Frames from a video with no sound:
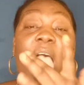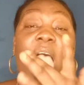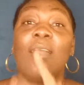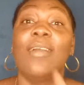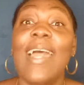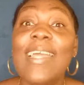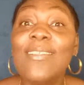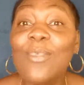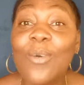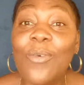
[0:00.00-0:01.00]
Guys,
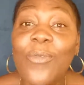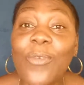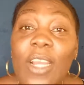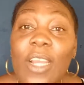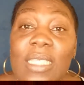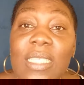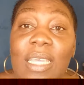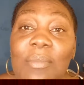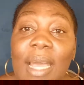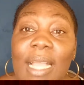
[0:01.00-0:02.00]
look, first in
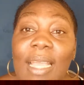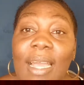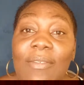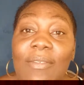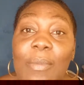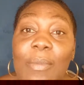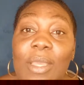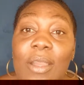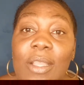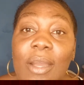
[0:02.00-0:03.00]
my life, I'm
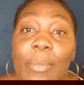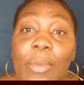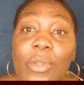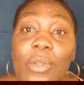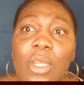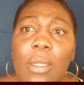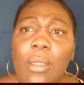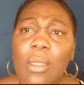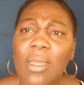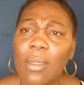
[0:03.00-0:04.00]
hearing about you.
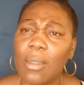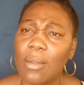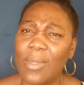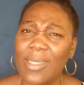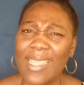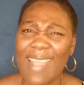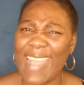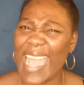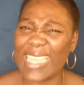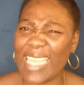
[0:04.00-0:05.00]
But
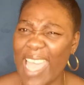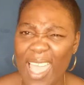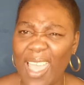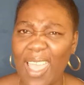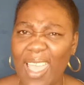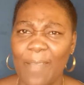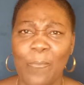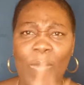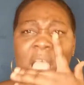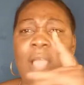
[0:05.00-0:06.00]
I say,
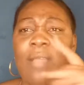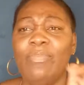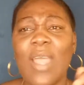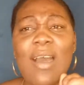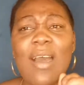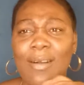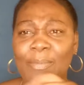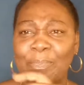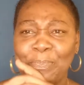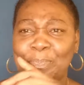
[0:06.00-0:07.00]
no.
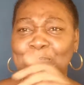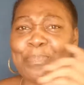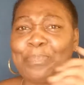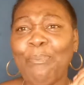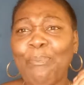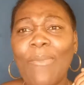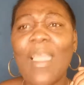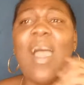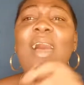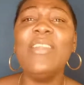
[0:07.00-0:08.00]

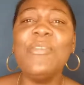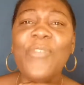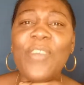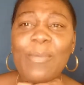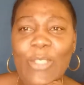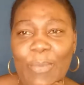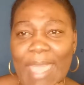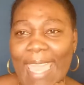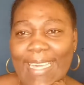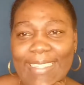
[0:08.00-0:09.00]
Are you from
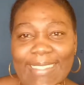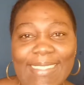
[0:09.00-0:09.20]
Jamaica?